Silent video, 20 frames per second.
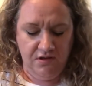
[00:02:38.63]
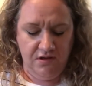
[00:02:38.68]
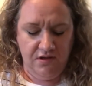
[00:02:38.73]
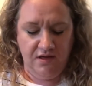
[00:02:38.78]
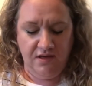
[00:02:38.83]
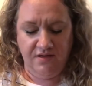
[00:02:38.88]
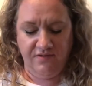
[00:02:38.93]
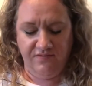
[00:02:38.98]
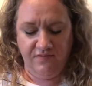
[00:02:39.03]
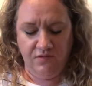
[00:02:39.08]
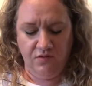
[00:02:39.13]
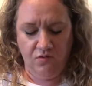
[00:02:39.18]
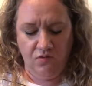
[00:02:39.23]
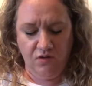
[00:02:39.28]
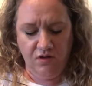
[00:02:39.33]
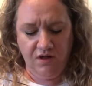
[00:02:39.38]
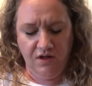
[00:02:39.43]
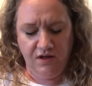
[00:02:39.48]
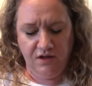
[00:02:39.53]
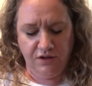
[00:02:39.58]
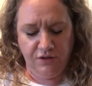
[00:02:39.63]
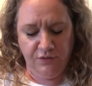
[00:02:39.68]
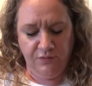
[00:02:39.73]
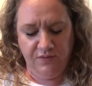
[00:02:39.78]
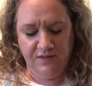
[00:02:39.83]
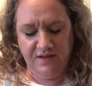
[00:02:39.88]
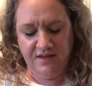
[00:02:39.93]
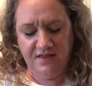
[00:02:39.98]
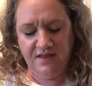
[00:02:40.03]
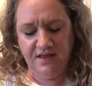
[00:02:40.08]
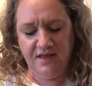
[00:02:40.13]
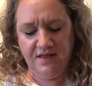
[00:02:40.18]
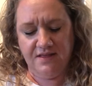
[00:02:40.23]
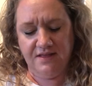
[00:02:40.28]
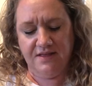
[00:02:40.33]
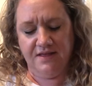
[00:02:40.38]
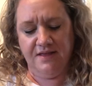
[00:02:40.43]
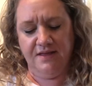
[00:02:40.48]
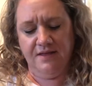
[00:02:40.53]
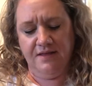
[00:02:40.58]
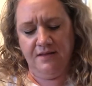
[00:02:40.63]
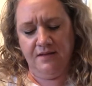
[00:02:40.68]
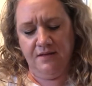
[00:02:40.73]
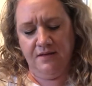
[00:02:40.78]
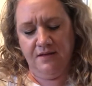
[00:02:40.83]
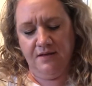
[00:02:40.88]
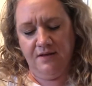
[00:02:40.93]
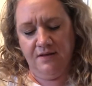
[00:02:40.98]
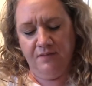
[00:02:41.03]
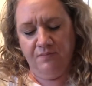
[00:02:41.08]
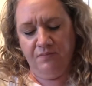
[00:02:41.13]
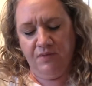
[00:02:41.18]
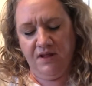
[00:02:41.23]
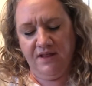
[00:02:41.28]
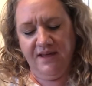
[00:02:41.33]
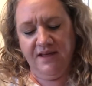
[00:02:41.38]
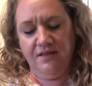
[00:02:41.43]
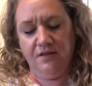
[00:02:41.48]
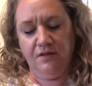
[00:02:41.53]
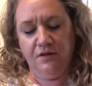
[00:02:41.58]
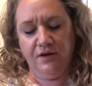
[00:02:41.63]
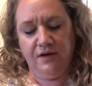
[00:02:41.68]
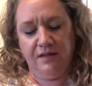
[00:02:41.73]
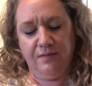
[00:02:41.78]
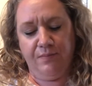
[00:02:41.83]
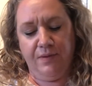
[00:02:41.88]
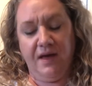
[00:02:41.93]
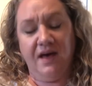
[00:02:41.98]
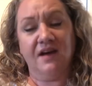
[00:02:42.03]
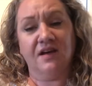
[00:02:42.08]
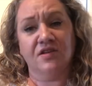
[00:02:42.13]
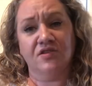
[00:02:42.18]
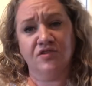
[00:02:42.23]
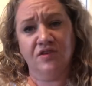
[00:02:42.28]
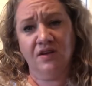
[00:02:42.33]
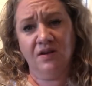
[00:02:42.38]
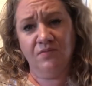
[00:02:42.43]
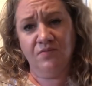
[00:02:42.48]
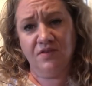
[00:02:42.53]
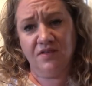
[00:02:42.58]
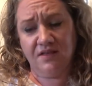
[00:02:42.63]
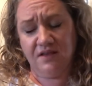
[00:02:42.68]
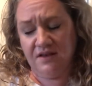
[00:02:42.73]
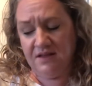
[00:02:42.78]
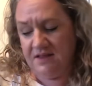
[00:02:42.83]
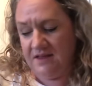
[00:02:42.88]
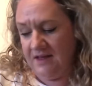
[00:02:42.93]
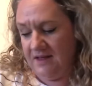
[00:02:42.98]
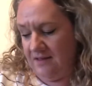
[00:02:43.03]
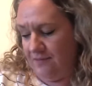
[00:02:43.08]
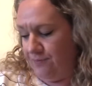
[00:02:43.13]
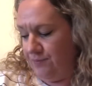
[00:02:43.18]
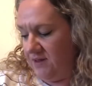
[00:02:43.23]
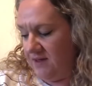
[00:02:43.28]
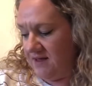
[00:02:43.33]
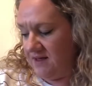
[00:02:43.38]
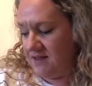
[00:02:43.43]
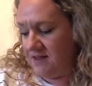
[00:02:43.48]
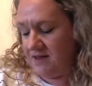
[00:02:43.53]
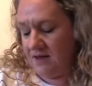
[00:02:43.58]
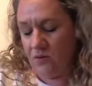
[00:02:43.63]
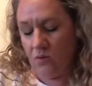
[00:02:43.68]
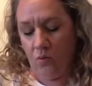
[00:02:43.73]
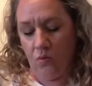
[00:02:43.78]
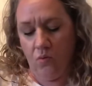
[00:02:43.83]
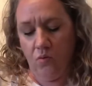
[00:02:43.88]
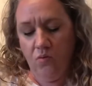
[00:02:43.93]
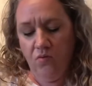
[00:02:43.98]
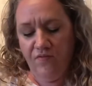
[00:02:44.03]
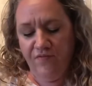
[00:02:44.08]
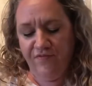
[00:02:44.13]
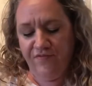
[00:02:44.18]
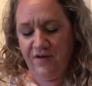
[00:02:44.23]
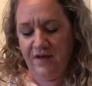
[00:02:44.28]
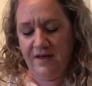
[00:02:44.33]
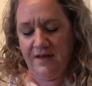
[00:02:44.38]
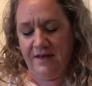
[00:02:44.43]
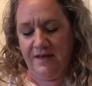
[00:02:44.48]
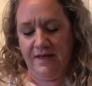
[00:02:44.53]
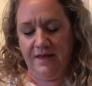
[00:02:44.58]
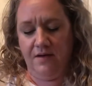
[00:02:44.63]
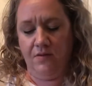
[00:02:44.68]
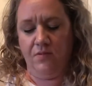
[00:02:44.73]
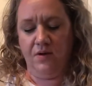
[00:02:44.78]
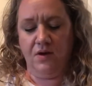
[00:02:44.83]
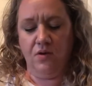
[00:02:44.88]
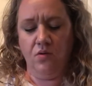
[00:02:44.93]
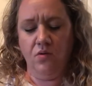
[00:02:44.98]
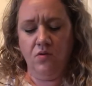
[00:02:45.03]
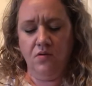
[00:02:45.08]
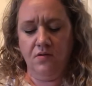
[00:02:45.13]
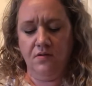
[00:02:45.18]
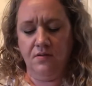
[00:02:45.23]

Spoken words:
I have not got a clue what this is. But I like the look of the packaging. I'm just going to take the plastic off. Here we go.